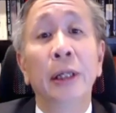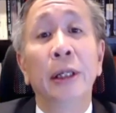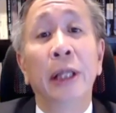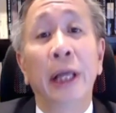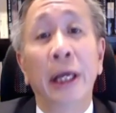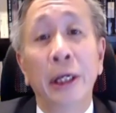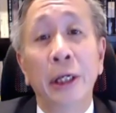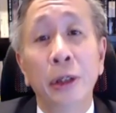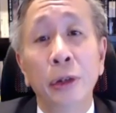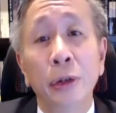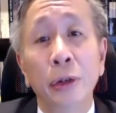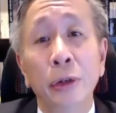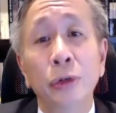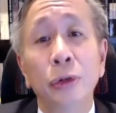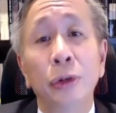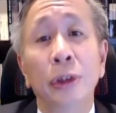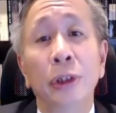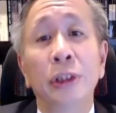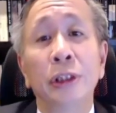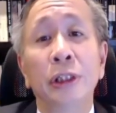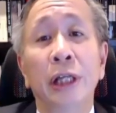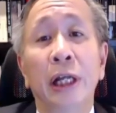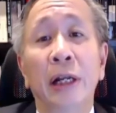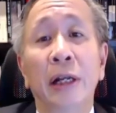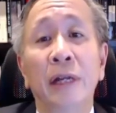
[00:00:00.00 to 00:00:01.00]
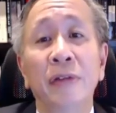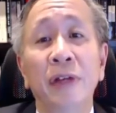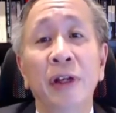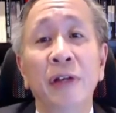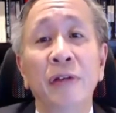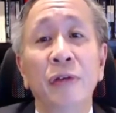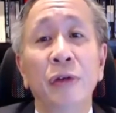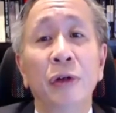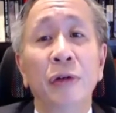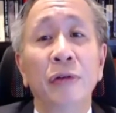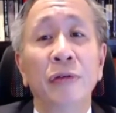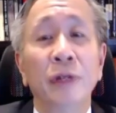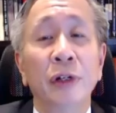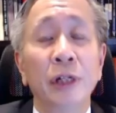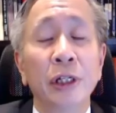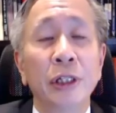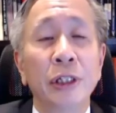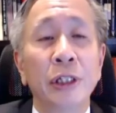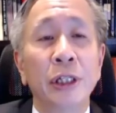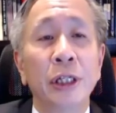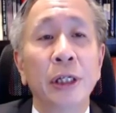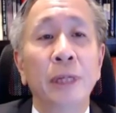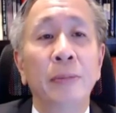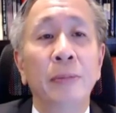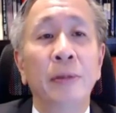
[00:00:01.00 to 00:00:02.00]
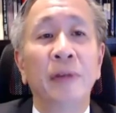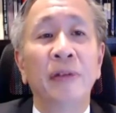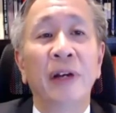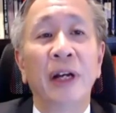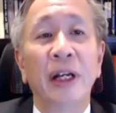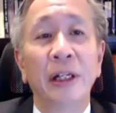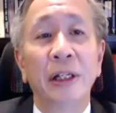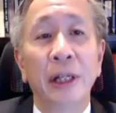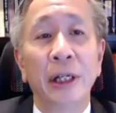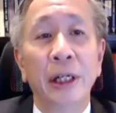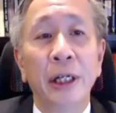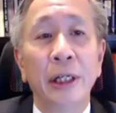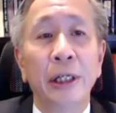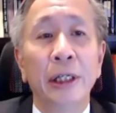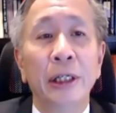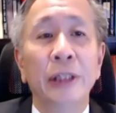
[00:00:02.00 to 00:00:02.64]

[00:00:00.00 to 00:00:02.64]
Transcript: Thank you to the Tel Aviv University Blavatnik